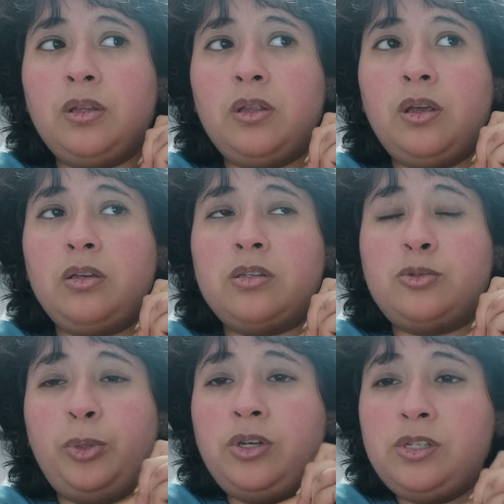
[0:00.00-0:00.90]

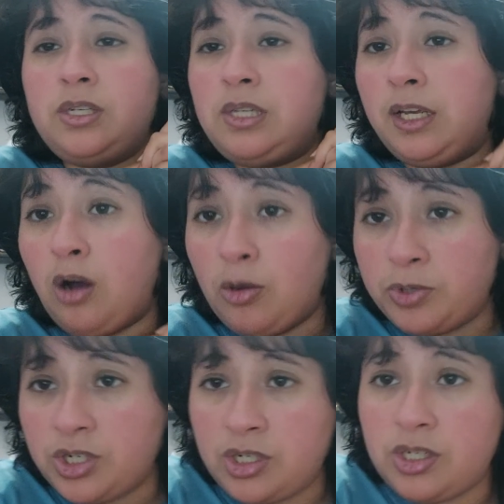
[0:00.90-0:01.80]
experiences, like
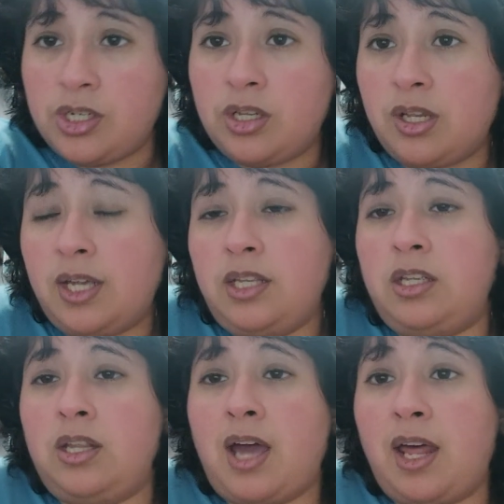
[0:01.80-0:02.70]
options
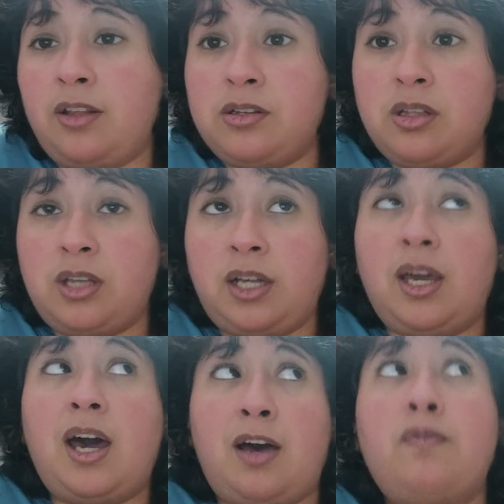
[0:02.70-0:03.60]
that
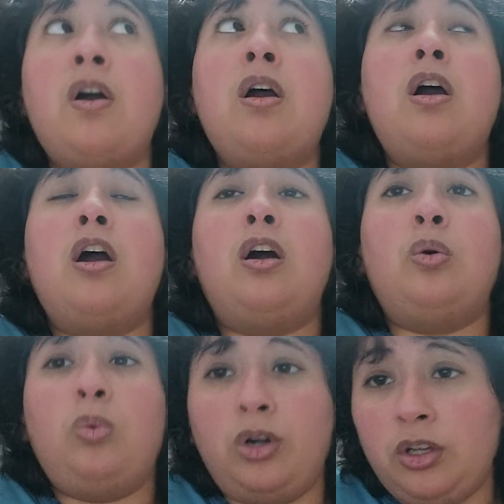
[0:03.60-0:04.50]
have
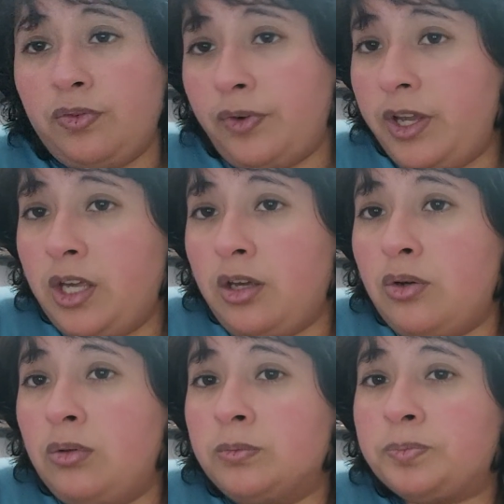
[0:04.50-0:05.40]
worked for
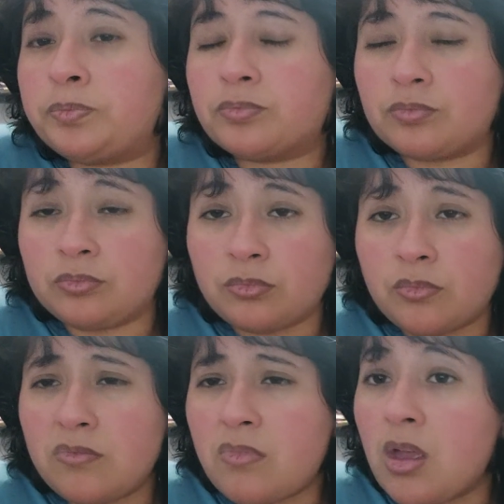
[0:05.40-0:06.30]
you,
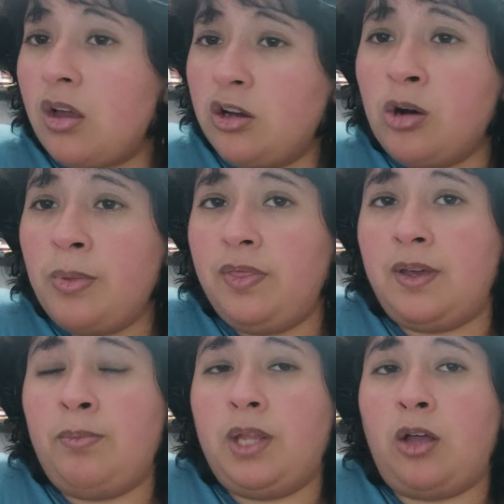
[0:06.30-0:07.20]
comment
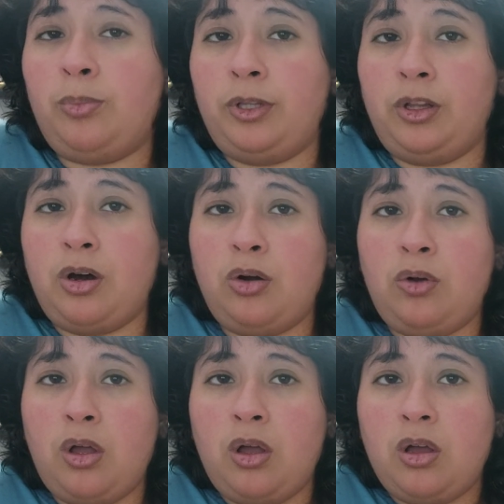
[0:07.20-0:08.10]
them down
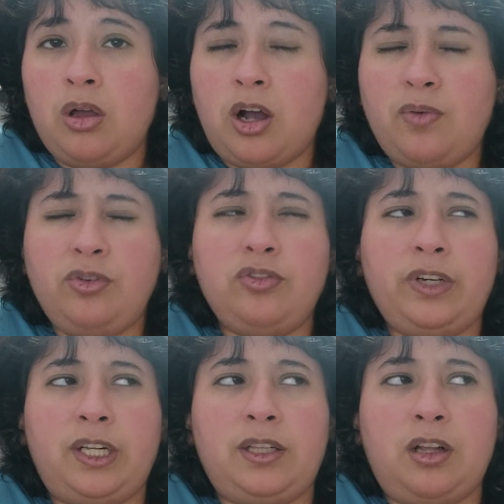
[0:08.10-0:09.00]
below. I would
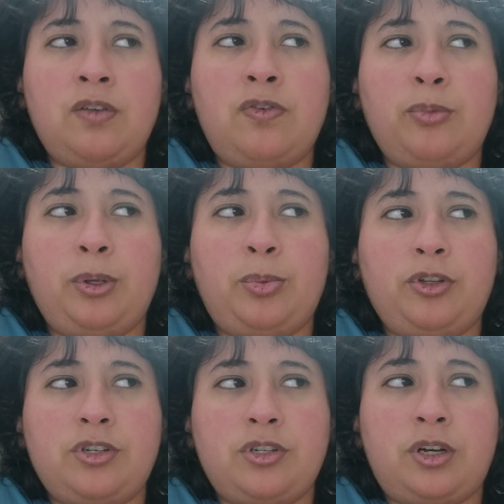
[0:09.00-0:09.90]
really love for people
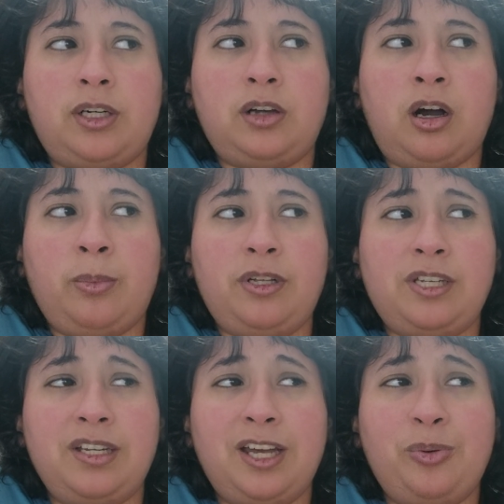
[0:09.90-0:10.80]
to start
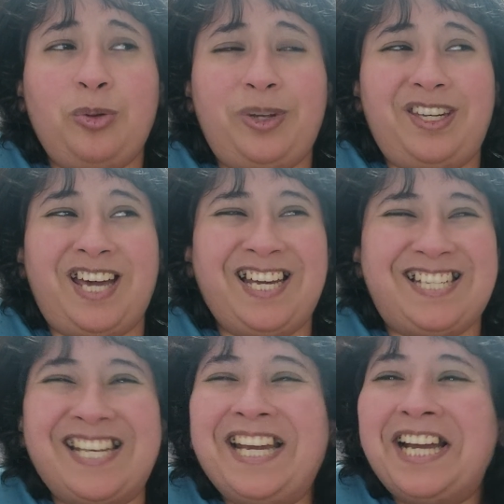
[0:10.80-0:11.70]
commenting. That will be
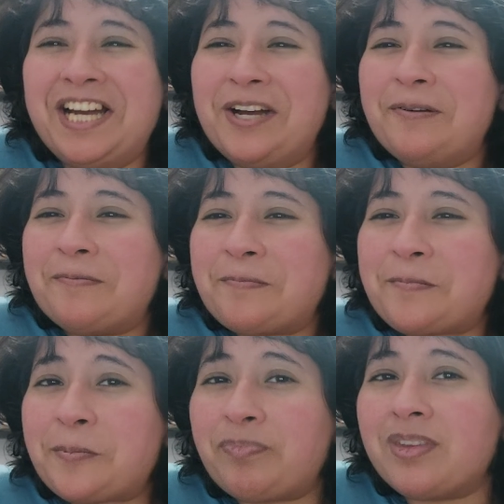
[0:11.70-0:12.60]
nice.
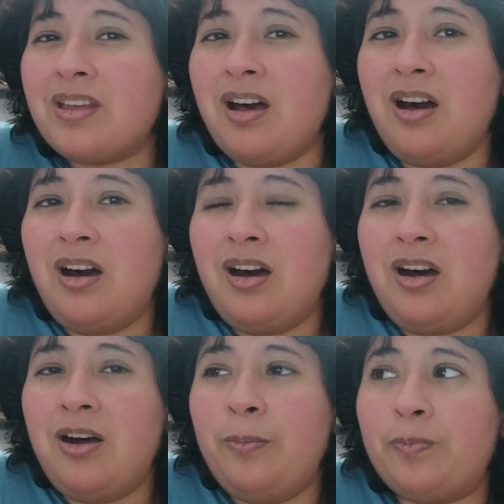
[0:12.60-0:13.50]

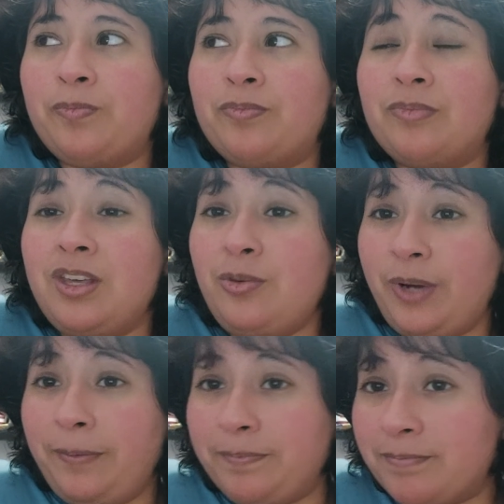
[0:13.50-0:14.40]
Either way,